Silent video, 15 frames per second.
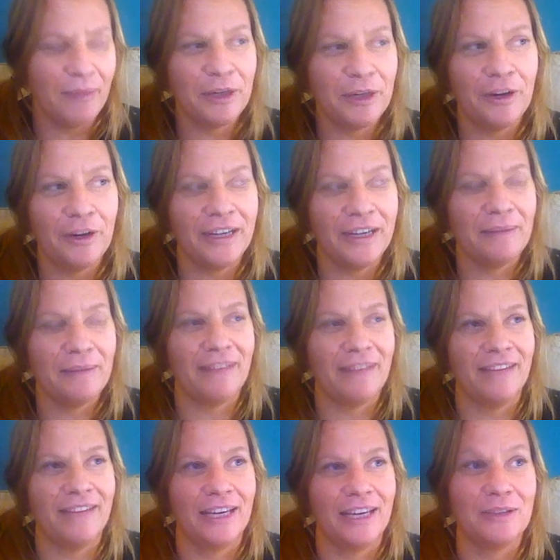I'm recording
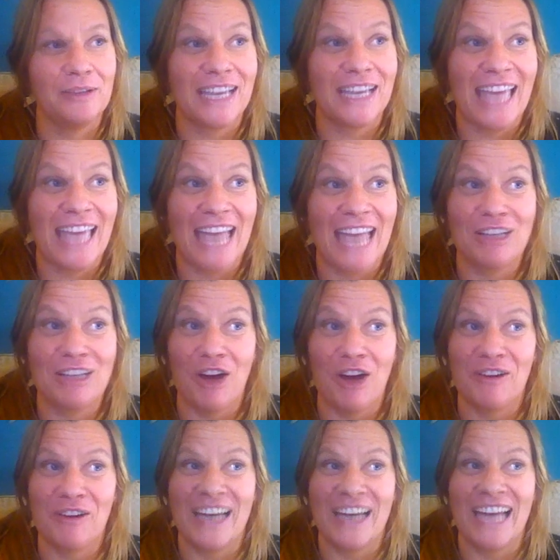my videos. I can't
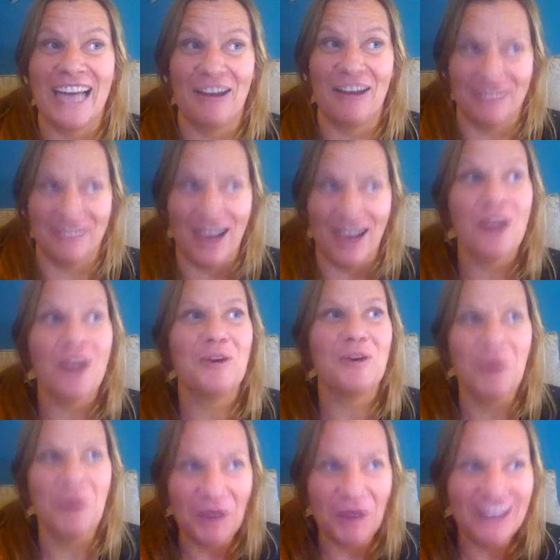talk right now.
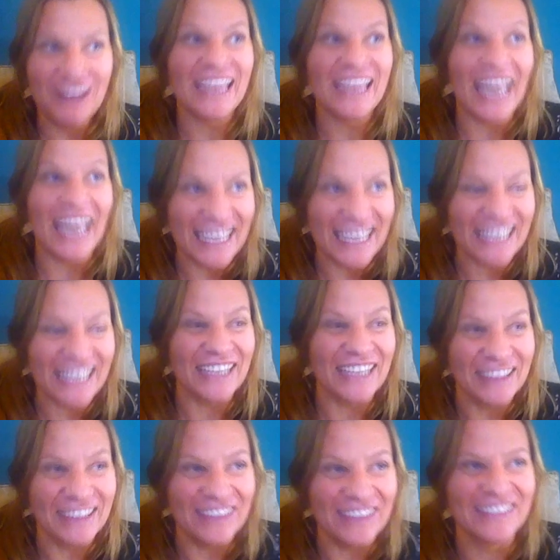Cool,
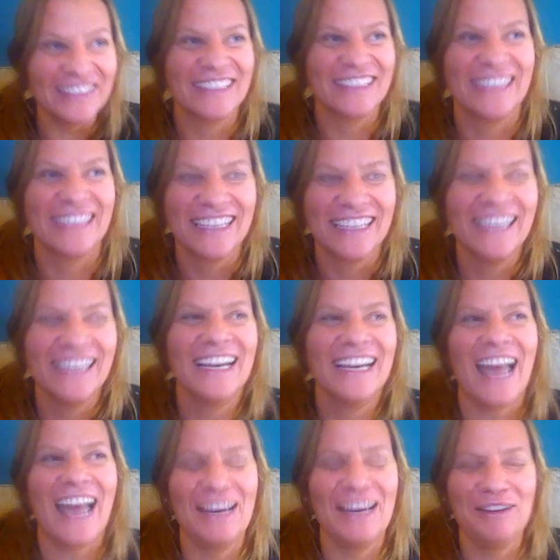thank you.
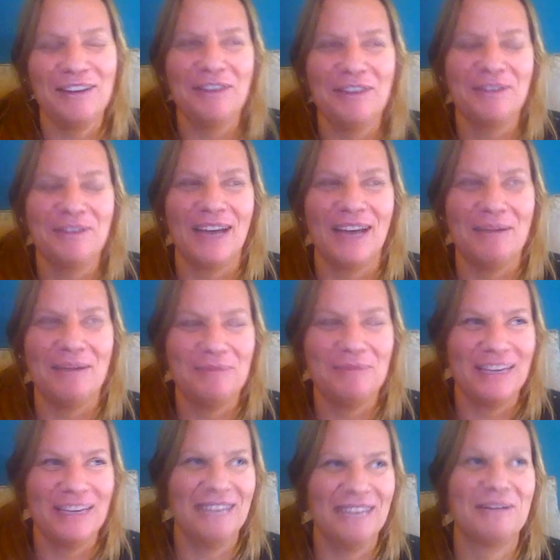I knew you'd
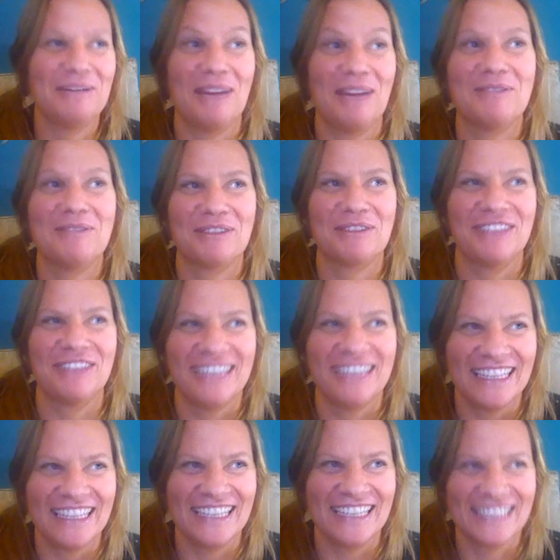come in when I was
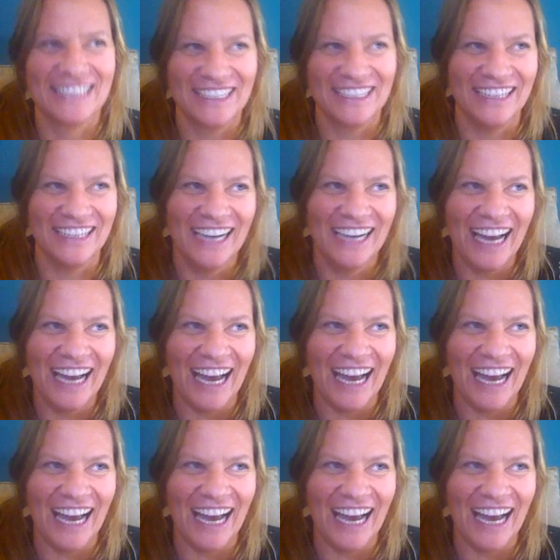recording these two.